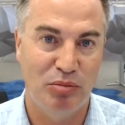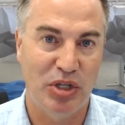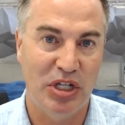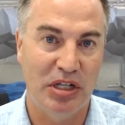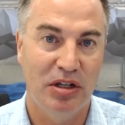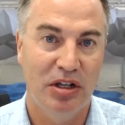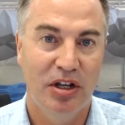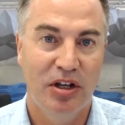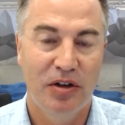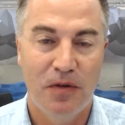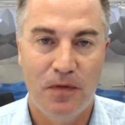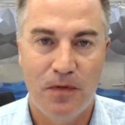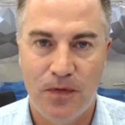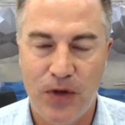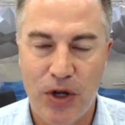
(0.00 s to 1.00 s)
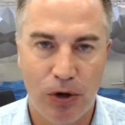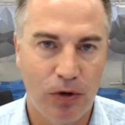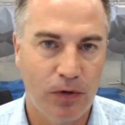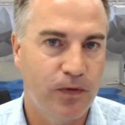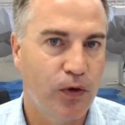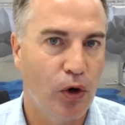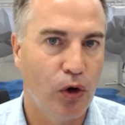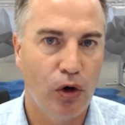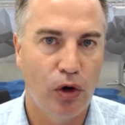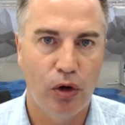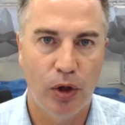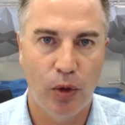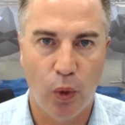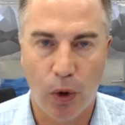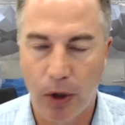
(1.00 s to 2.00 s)
be
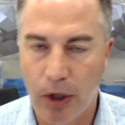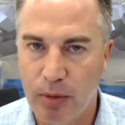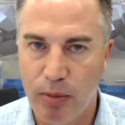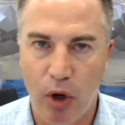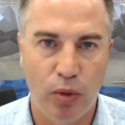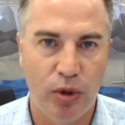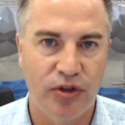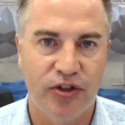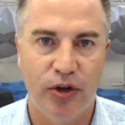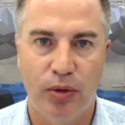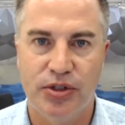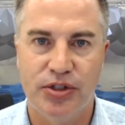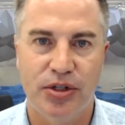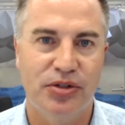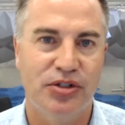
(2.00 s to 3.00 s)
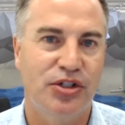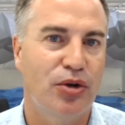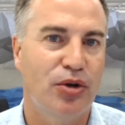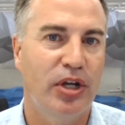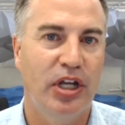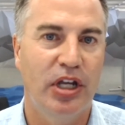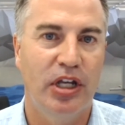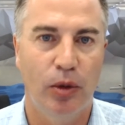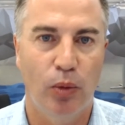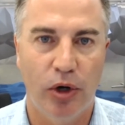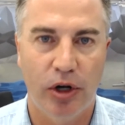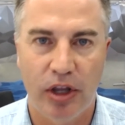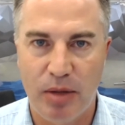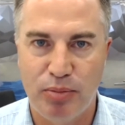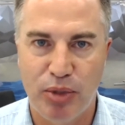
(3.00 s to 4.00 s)
fearful and worried about what so and so is doing and
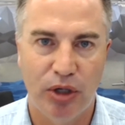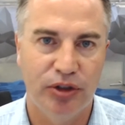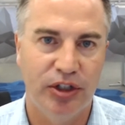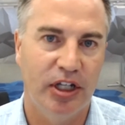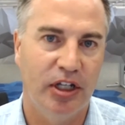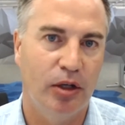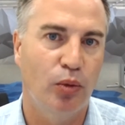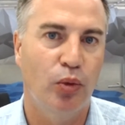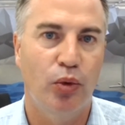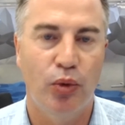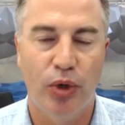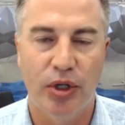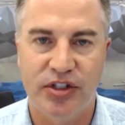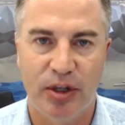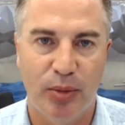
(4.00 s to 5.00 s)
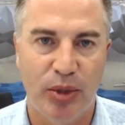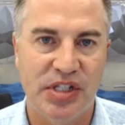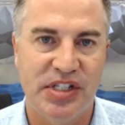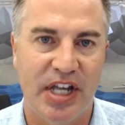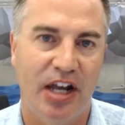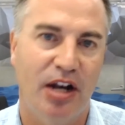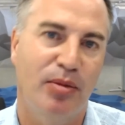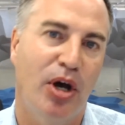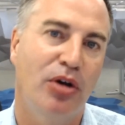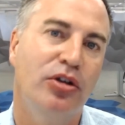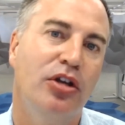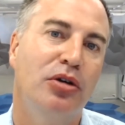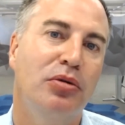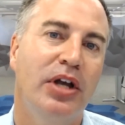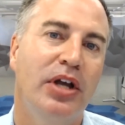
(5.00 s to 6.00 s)
what are they building and what someone said about
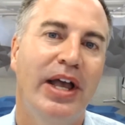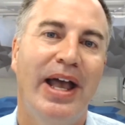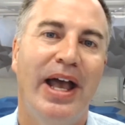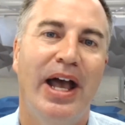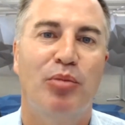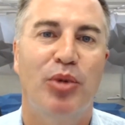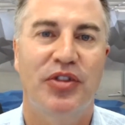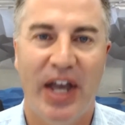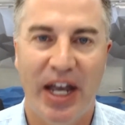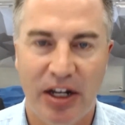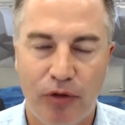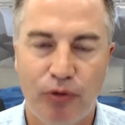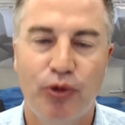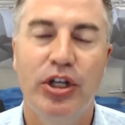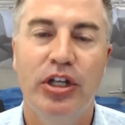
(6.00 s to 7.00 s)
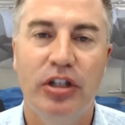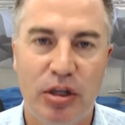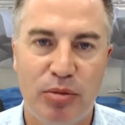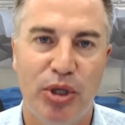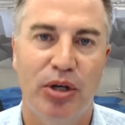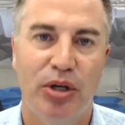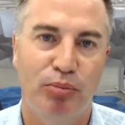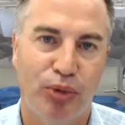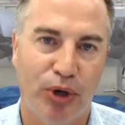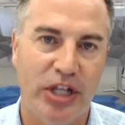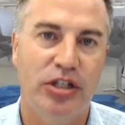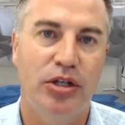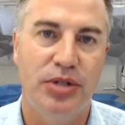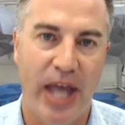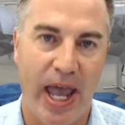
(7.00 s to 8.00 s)
you but that can really b-
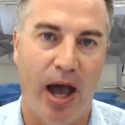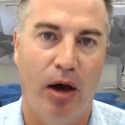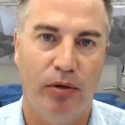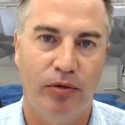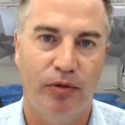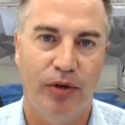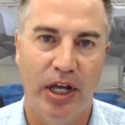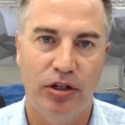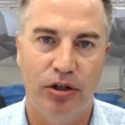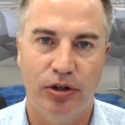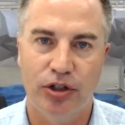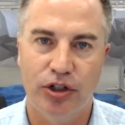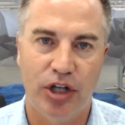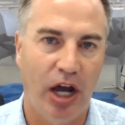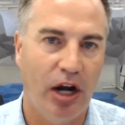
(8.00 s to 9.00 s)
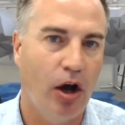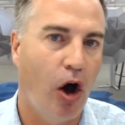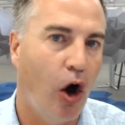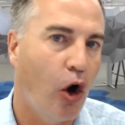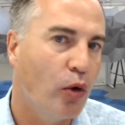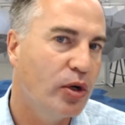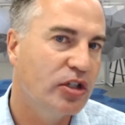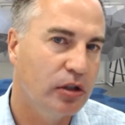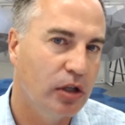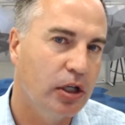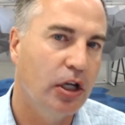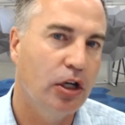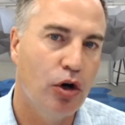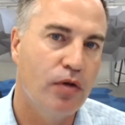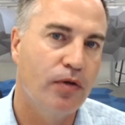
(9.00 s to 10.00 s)
bring you down, right? You're kind of always
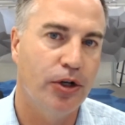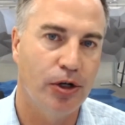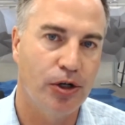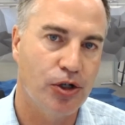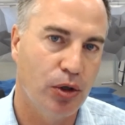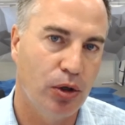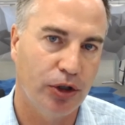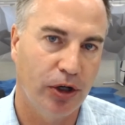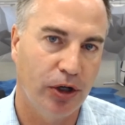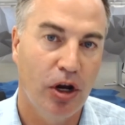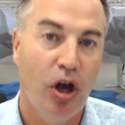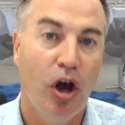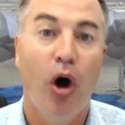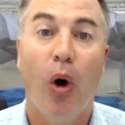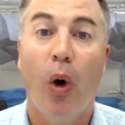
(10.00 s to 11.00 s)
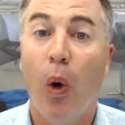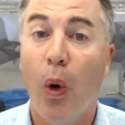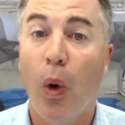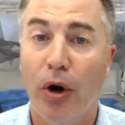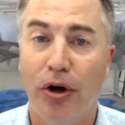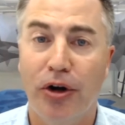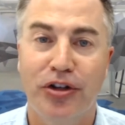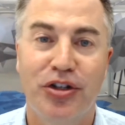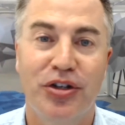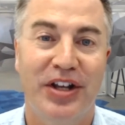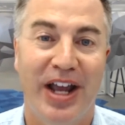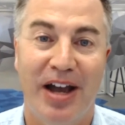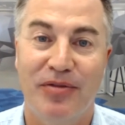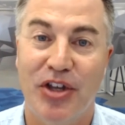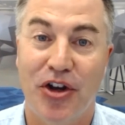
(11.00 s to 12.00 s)
looking over your shoulder. Or you
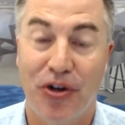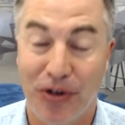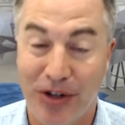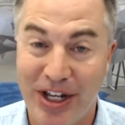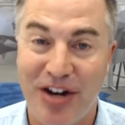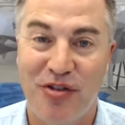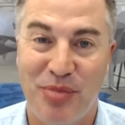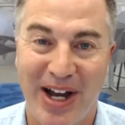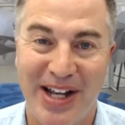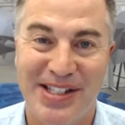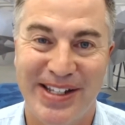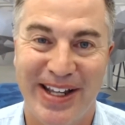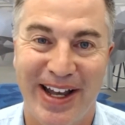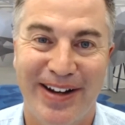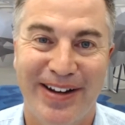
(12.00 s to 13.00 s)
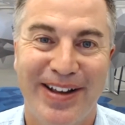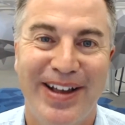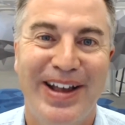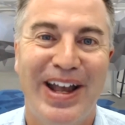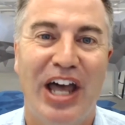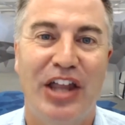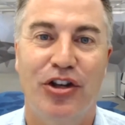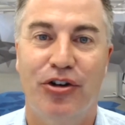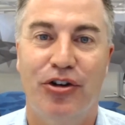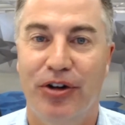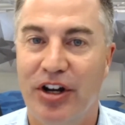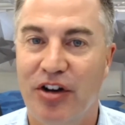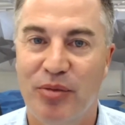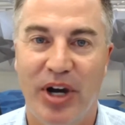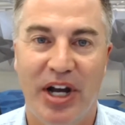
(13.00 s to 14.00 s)
can have the creative mindset. And the
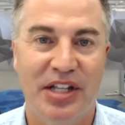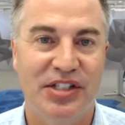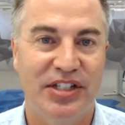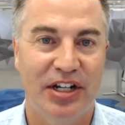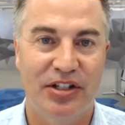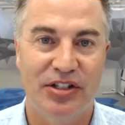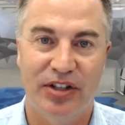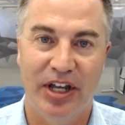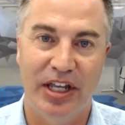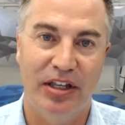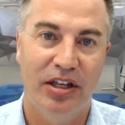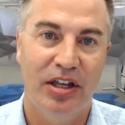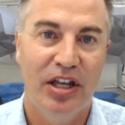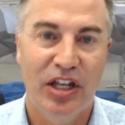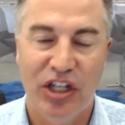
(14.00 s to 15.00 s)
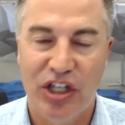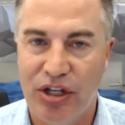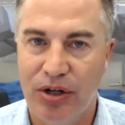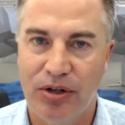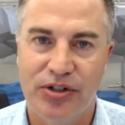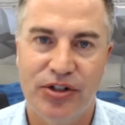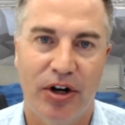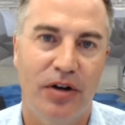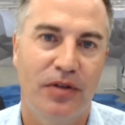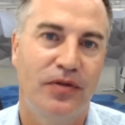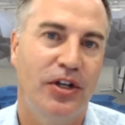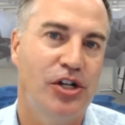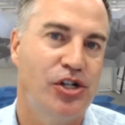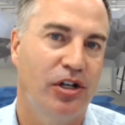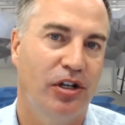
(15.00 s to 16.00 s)
creative mindset is like, here's our
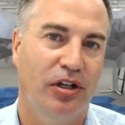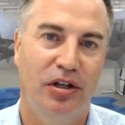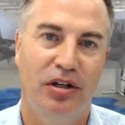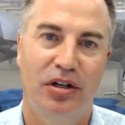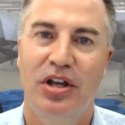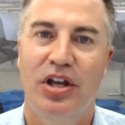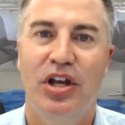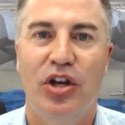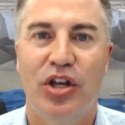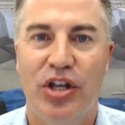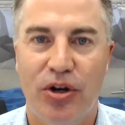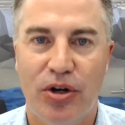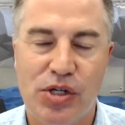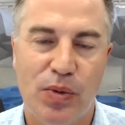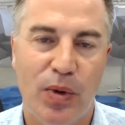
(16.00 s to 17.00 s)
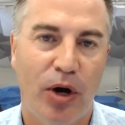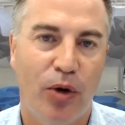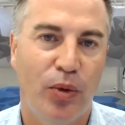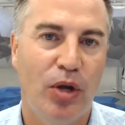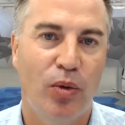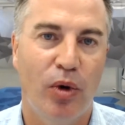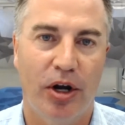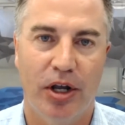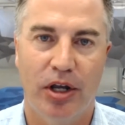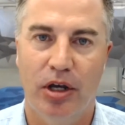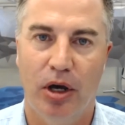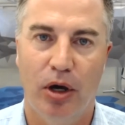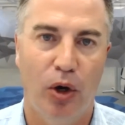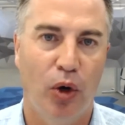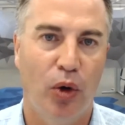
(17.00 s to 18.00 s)
vision, here's where we want to
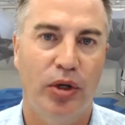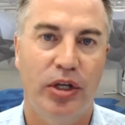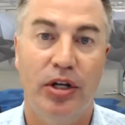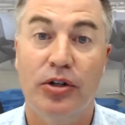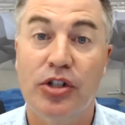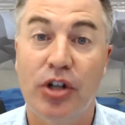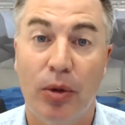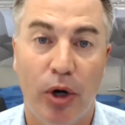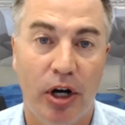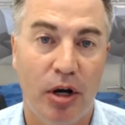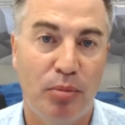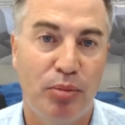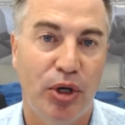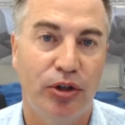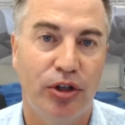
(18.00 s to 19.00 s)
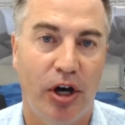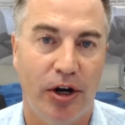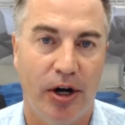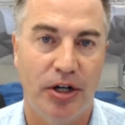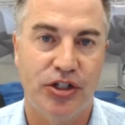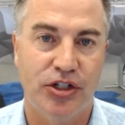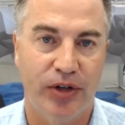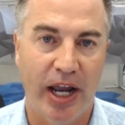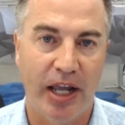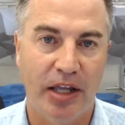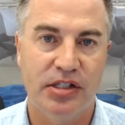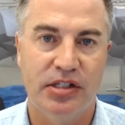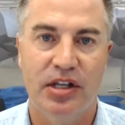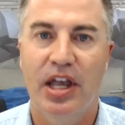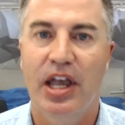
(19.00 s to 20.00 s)
go, here's we're going to build on our
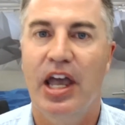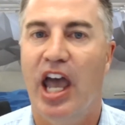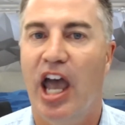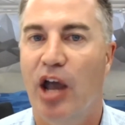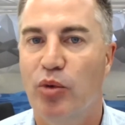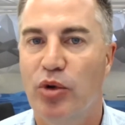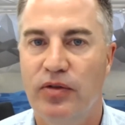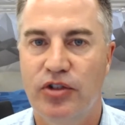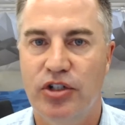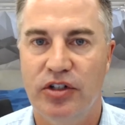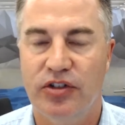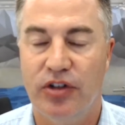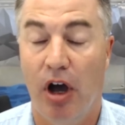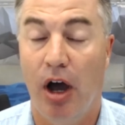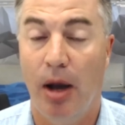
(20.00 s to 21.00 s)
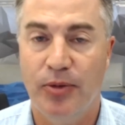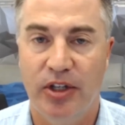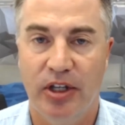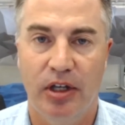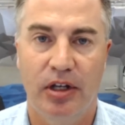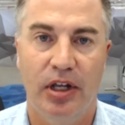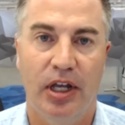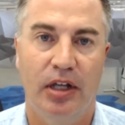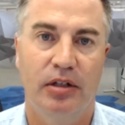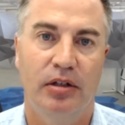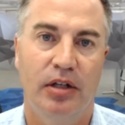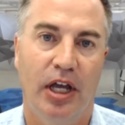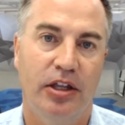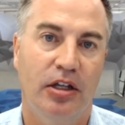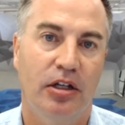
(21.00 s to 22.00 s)
strengths. And we've just opted
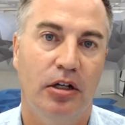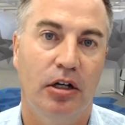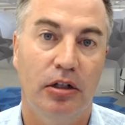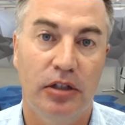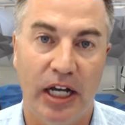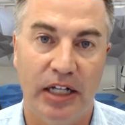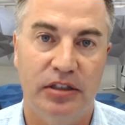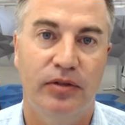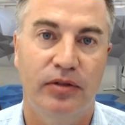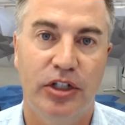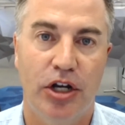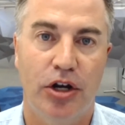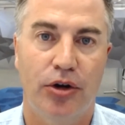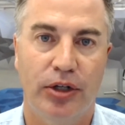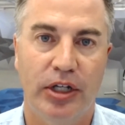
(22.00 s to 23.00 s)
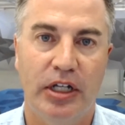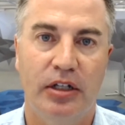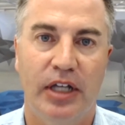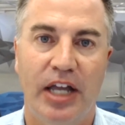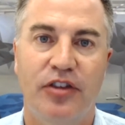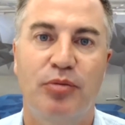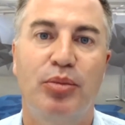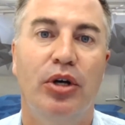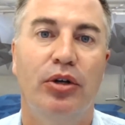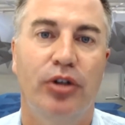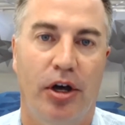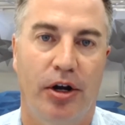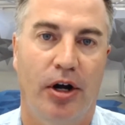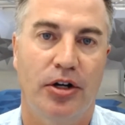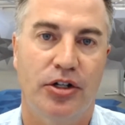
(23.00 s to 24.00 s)
and I think collectively agreed, let's build
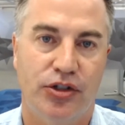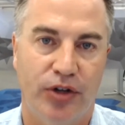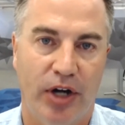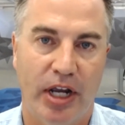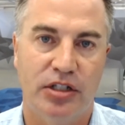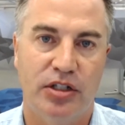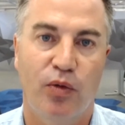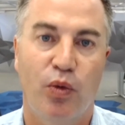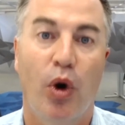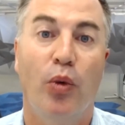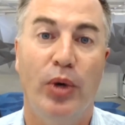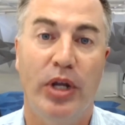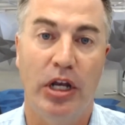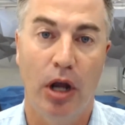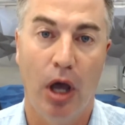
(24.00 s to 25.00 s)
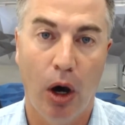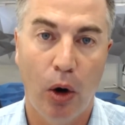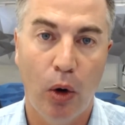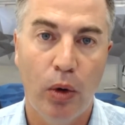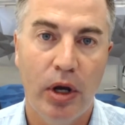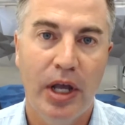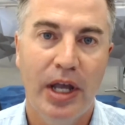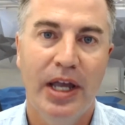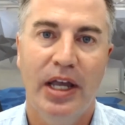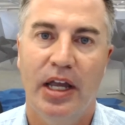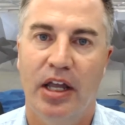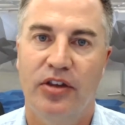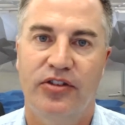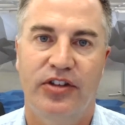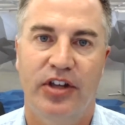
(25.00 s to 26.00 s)
on our strengths of what we know
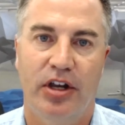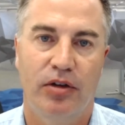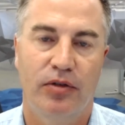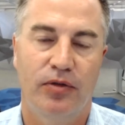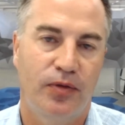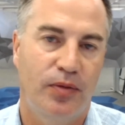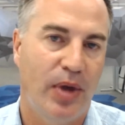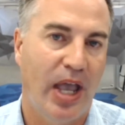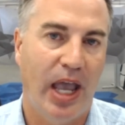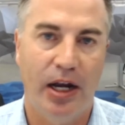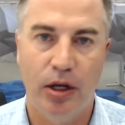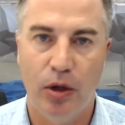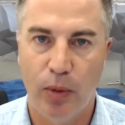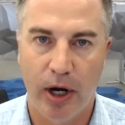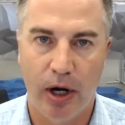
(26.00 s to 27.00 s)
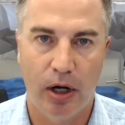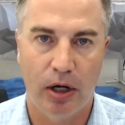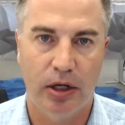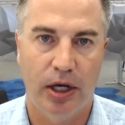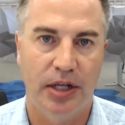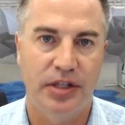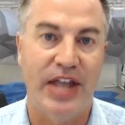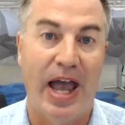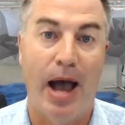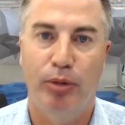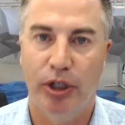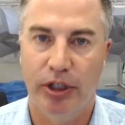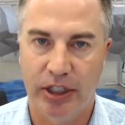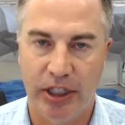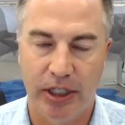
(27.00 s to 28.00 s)
instead of anywhere kind of
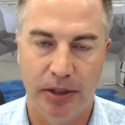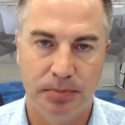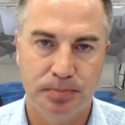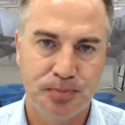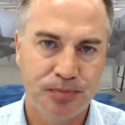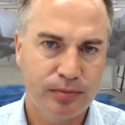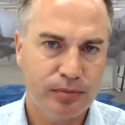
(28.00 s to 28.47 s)
dabbling in,